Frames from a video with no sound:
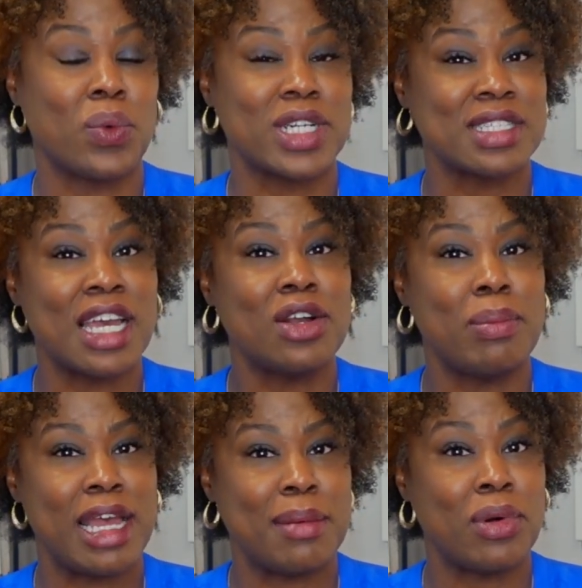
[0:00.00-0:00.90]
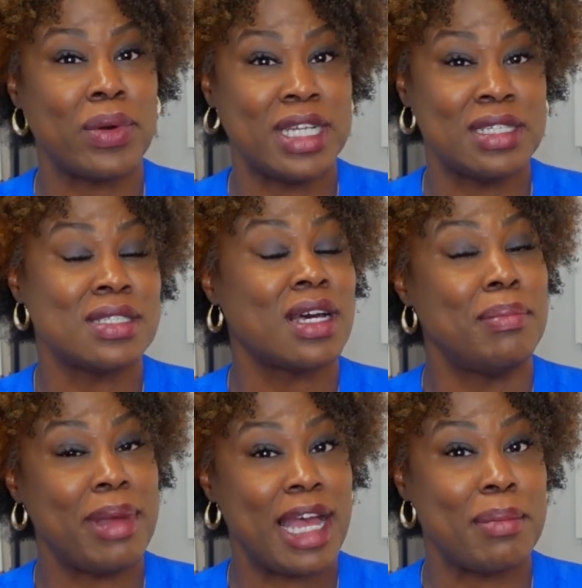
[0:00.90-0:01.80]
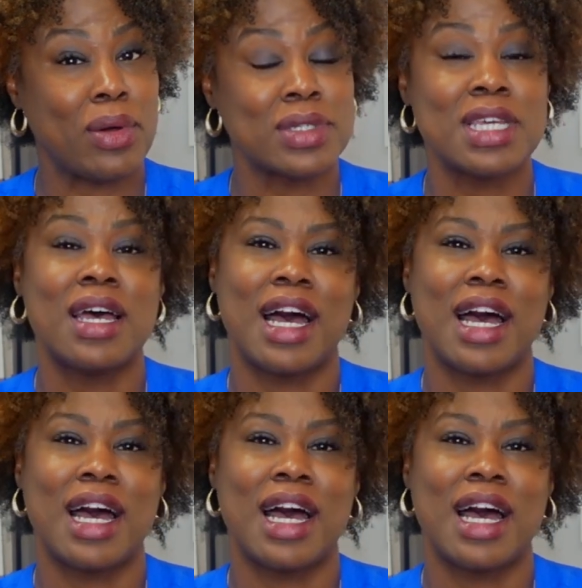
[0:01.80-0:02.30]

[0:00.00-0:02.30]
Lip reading: where Psychobabble is unbabbled.